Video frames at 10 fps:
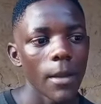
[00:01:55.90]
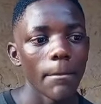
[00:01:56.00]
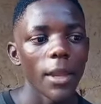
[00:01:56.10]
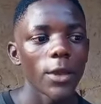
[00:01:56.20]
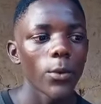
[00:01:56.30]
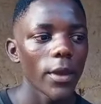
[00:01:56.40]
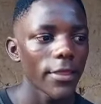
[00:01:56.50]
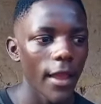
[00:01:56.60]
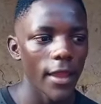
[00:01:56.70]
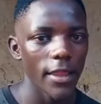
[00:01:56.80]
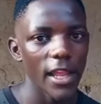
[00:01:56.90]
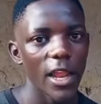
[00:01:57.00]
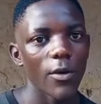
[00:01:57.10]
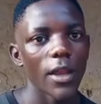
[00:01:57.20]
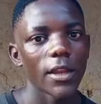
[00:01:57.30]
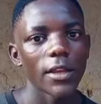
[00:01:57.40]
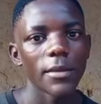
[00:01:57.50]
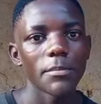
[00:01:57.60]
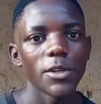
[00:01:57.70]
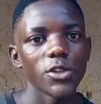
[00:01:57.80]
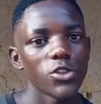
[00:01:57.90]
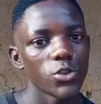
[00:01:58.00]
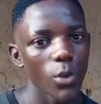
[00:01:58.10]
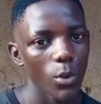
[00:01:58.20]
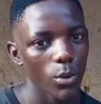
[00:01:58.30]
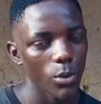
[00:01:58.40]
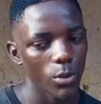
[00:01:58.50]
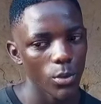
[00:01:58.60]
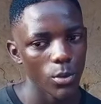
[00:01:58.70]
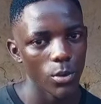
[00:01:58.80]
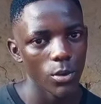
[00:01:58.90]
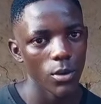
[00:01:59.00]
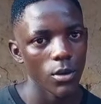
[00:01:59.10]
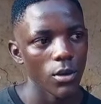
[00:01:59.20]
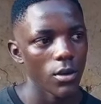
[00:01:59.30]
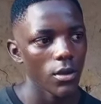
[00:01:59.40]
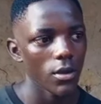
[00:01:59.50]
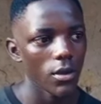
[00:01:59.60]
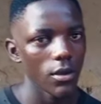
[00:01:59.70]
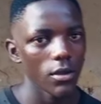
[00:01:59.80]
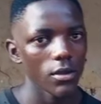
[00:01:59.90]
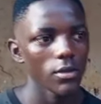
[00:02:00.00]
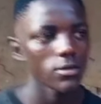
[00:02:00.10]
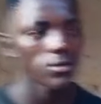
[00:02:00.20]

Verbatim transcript: mayweather yali alwana ne big show Hey. Eh, wow, wow. So he's